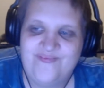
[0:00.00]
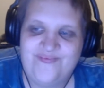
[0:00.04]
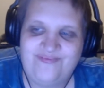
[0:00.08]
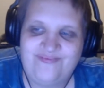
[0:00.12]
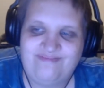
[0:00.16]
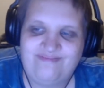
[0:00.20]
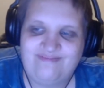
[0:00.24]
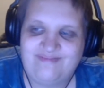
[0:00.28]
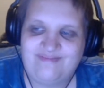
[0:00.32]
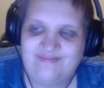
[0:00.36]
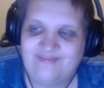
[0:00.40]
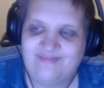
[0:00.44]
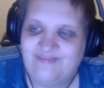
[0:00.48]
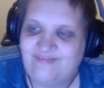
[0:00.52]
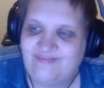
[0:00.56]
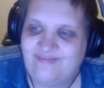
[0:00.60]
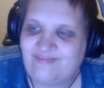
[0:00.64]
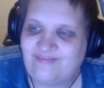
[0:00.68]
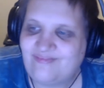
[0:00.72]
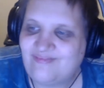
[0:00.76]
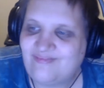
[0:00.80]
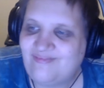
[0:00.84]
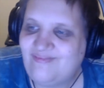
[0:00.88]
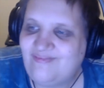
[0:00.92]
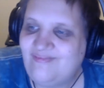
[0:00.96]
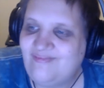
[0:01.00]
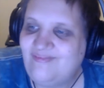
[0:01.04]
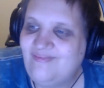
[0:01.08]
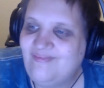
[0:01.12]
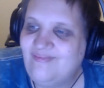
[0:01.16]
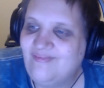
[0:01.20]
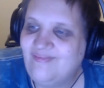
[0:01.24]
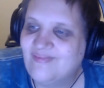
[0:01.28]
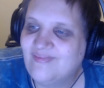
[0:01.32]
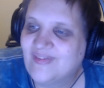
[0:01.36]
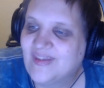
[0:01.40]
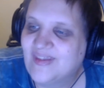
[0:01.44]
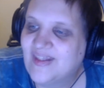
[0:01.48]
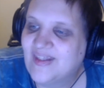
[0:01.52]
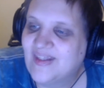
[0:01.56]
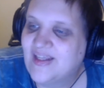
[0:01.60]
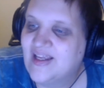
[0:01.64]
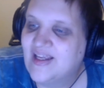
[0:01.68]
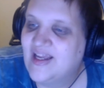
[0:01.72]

Nobody speaks.